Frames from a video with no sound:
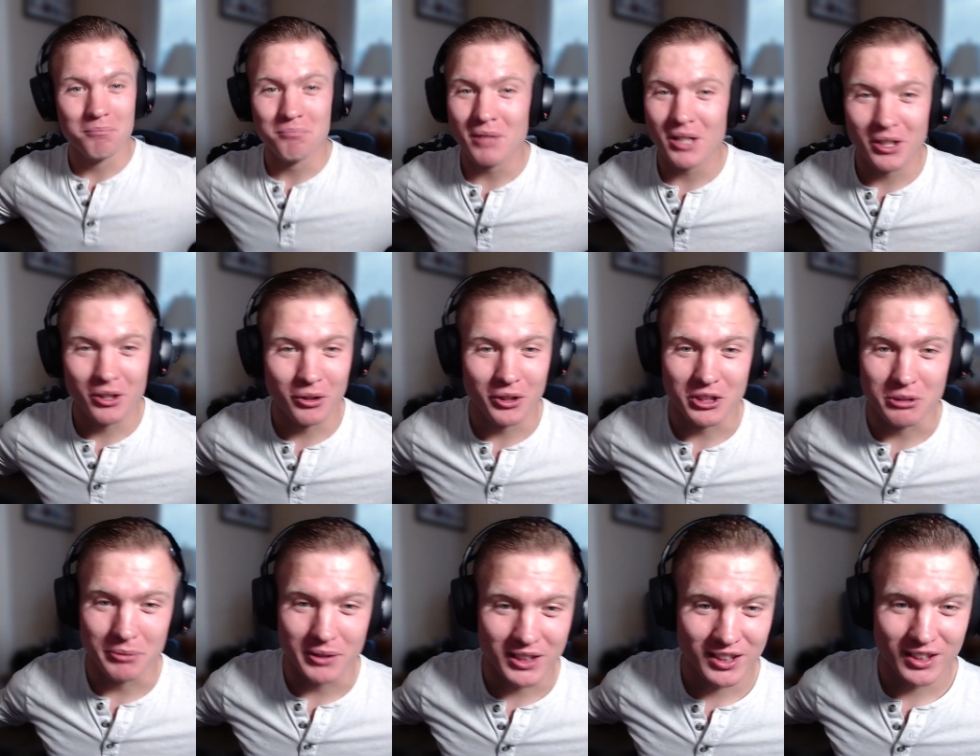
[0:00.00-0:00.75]
Merry
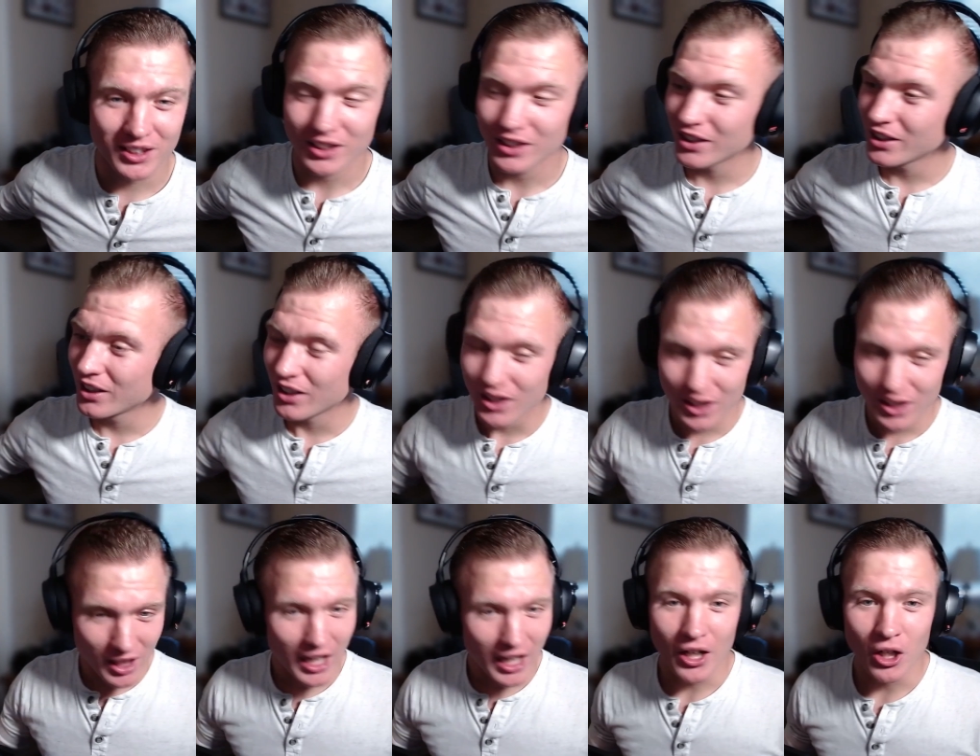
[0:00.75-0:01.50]
Christmas.
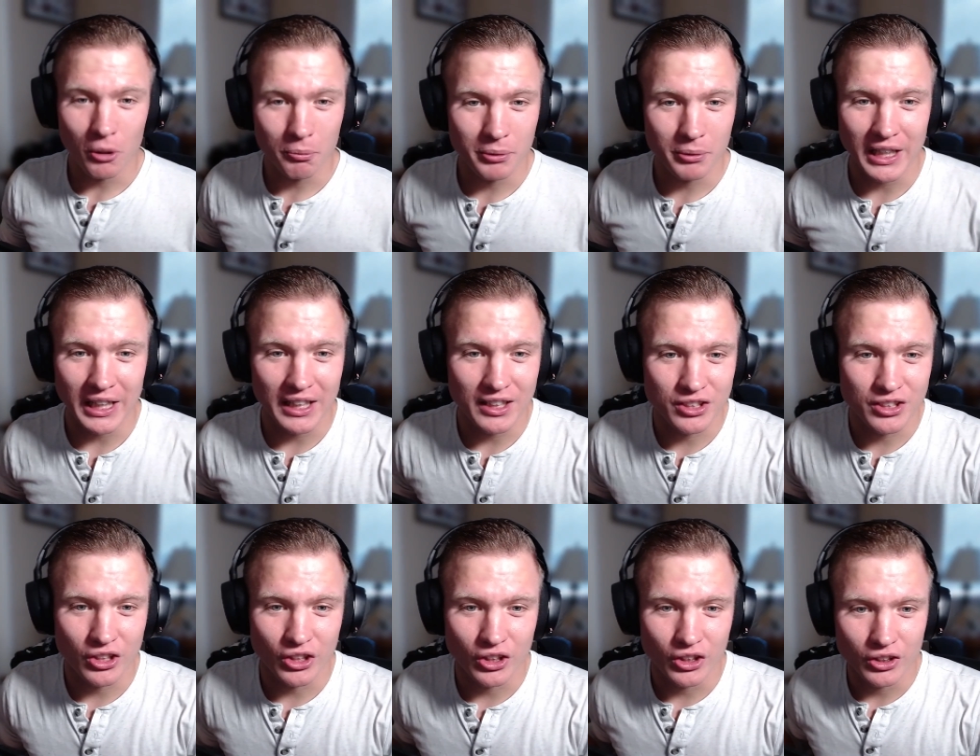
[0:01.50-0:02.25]
I hope you
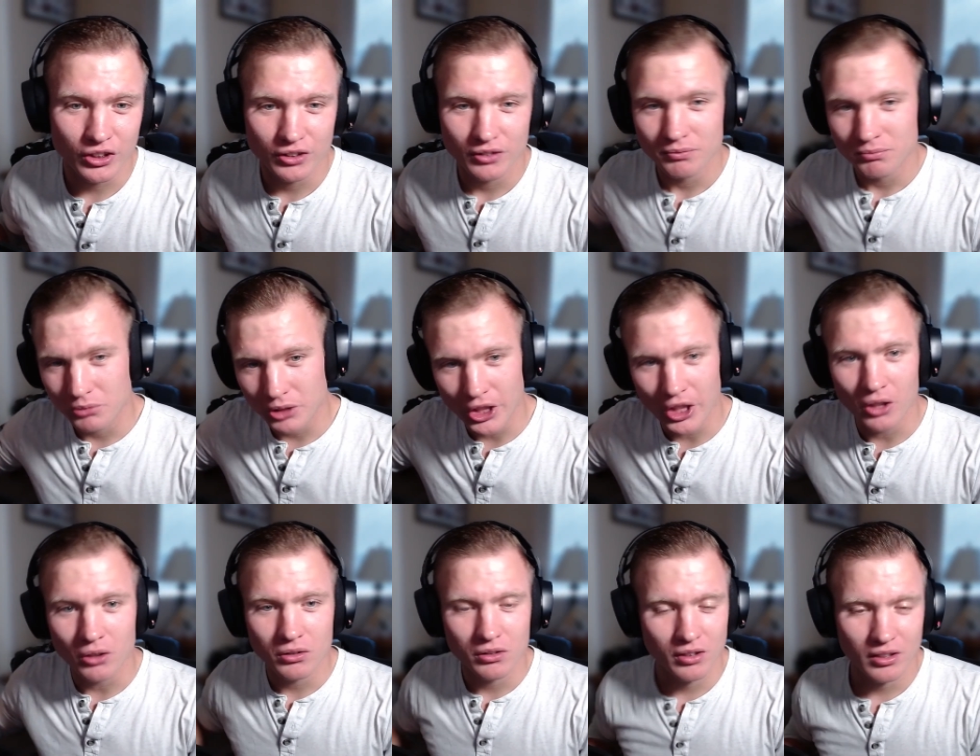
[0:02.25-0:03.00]
guys are, you
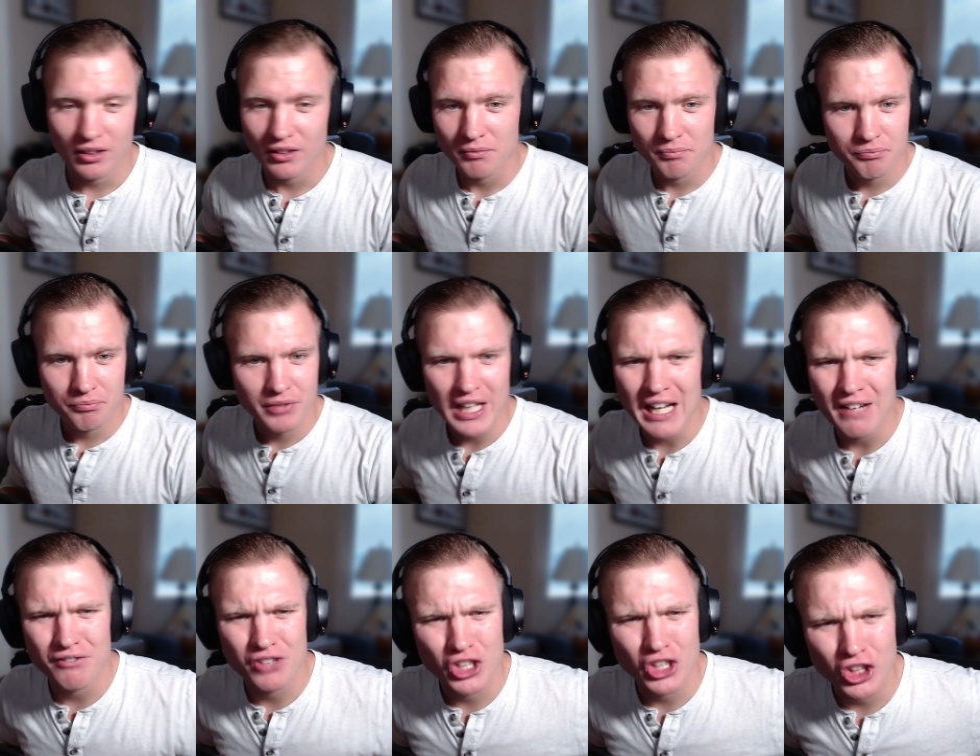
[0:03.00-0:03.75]
know,
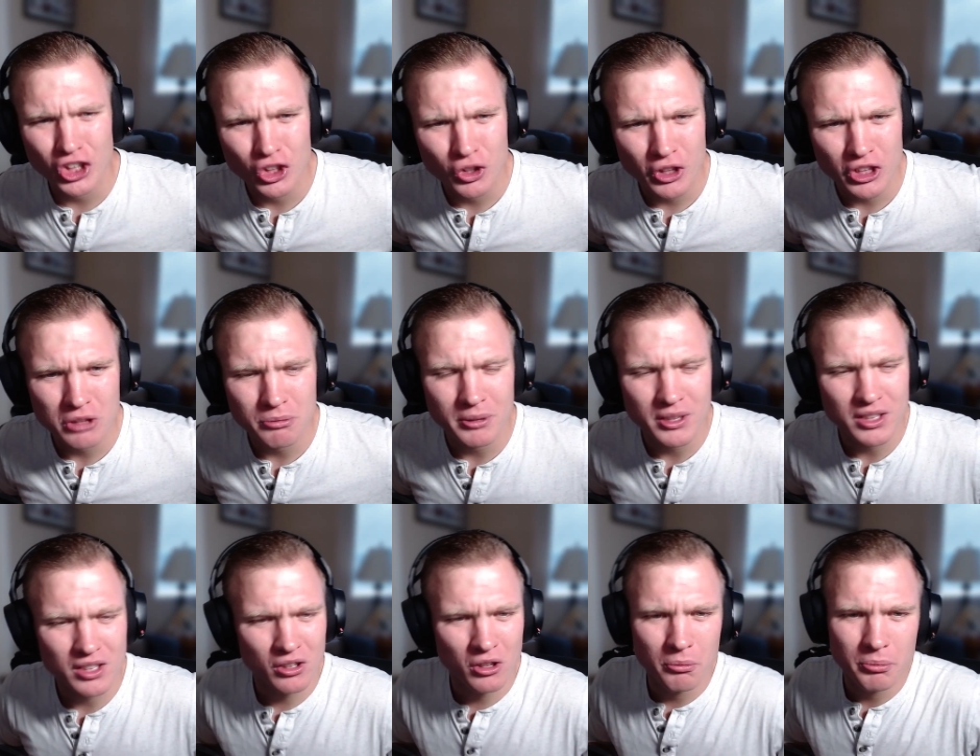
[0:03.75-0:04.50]
having a good
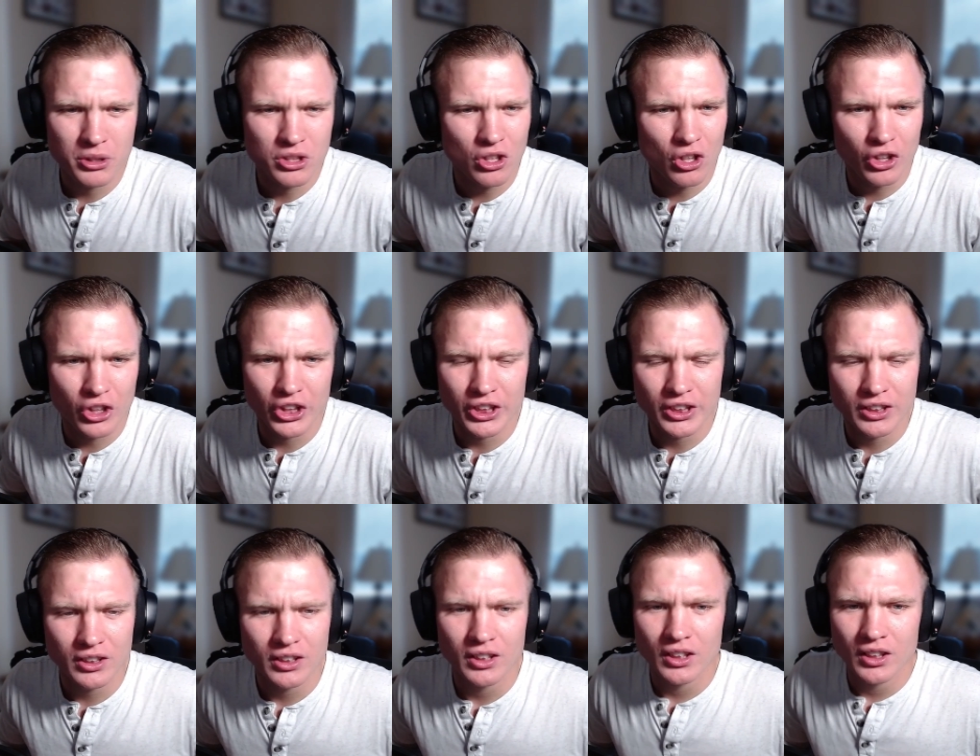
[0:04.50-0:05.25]
Christmas. I hope it's all
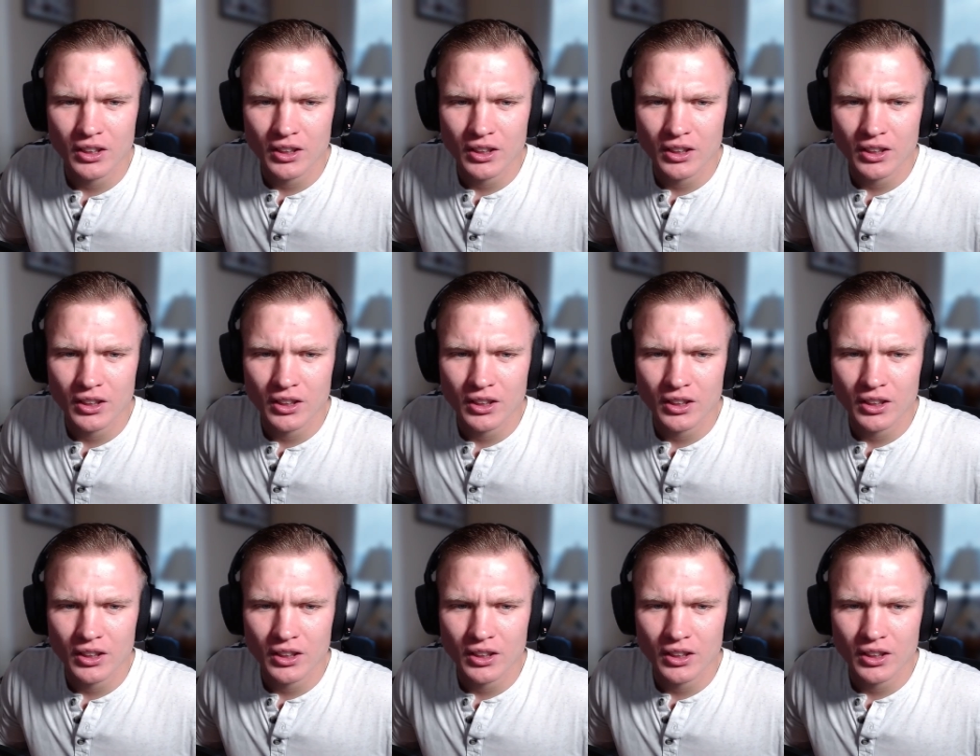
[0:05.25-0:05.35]
good.